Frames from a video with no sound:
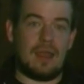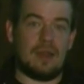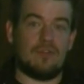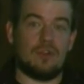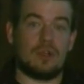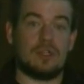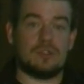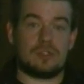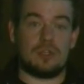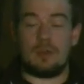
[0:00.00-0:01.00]
And if you're
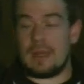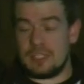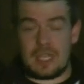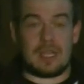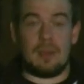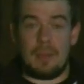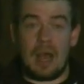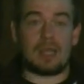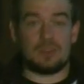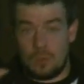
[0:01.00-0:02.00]
concerned about checking a
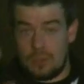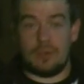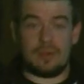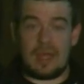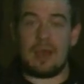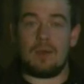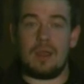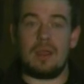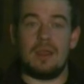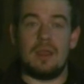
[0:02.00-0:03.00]
box, we'll do it that
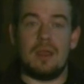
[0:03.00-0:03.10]
way.